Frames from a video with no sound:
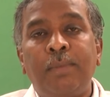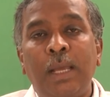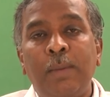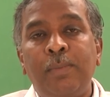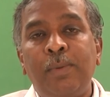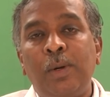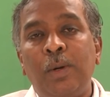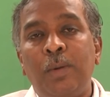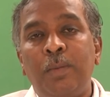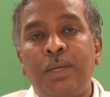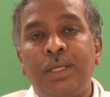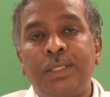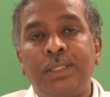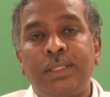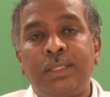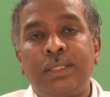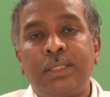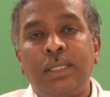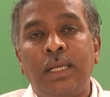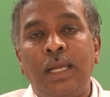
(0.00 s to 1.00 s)

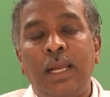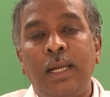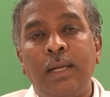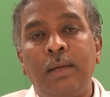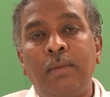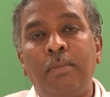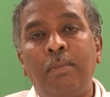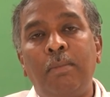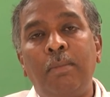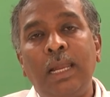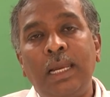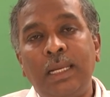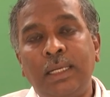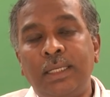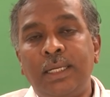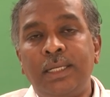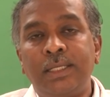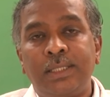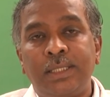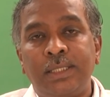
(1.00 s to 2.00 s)
papillomas and
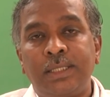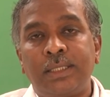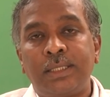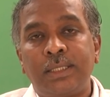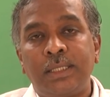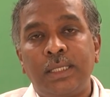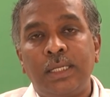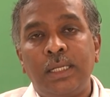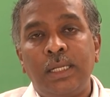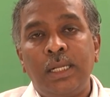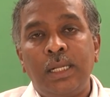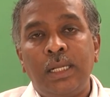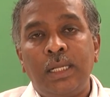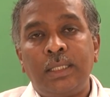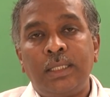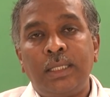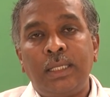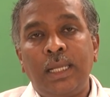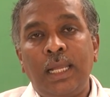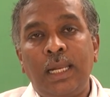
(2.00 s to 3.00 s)
malignancies.
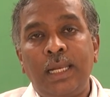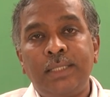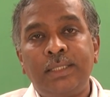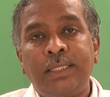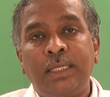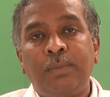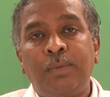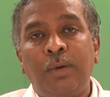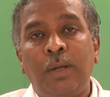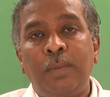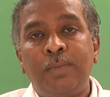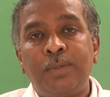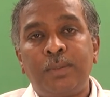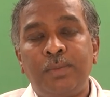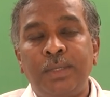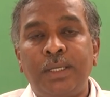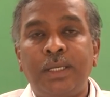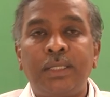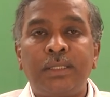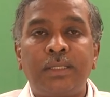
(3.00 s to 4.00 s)
The allergic polyps,
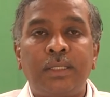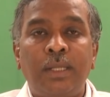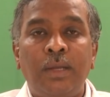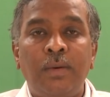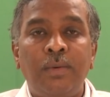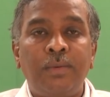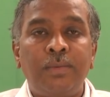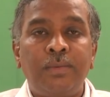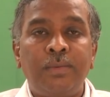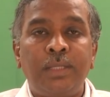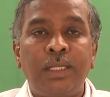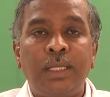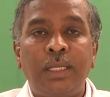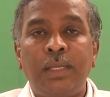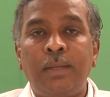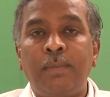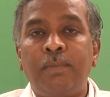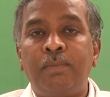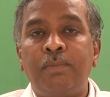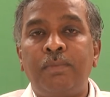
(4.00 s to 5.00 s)
because of now
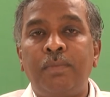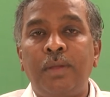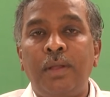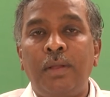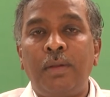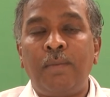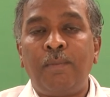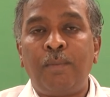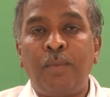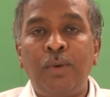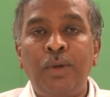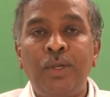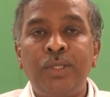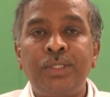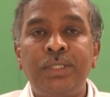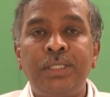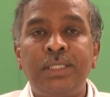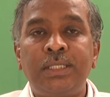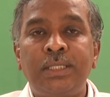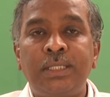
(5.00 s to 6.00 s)
the
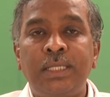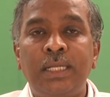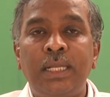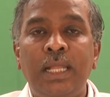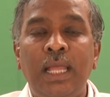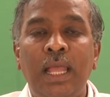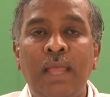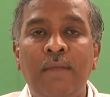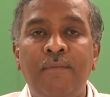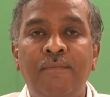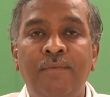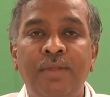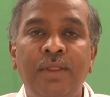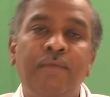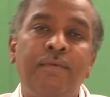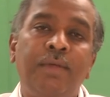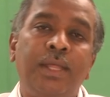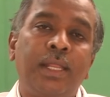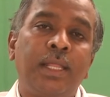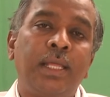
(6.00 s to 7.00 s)
pollution is seen
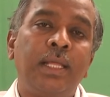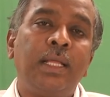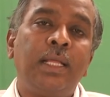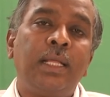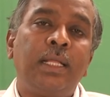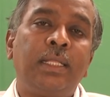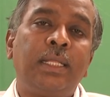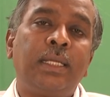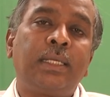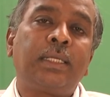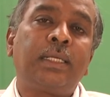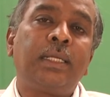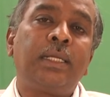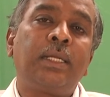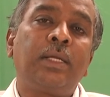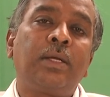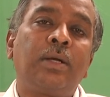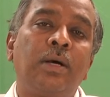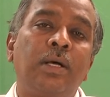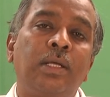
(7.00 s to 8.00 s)
everywhere, that
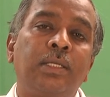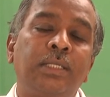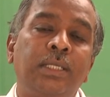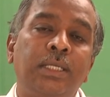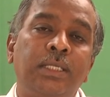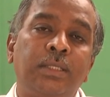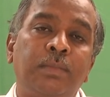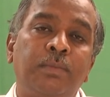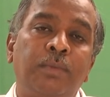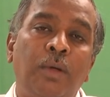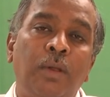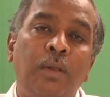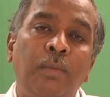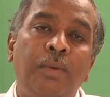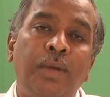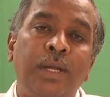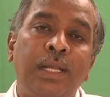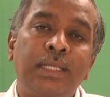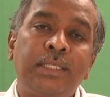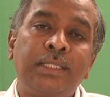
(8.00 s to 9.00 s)
can cause these
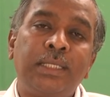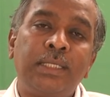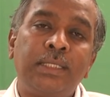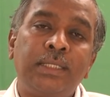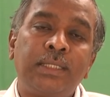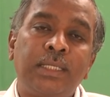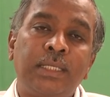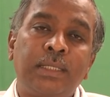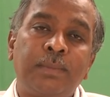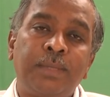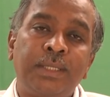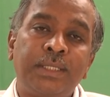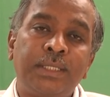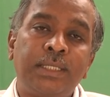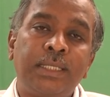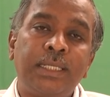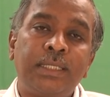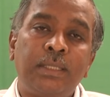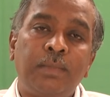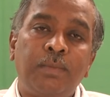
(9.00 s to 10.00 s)
polypoidal changes that
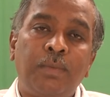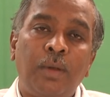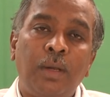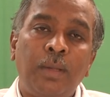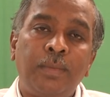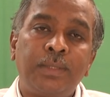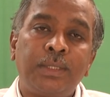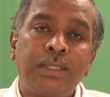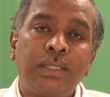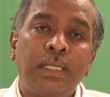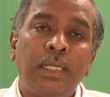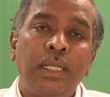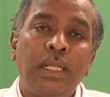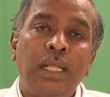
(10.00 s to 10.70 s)
present as a polyps.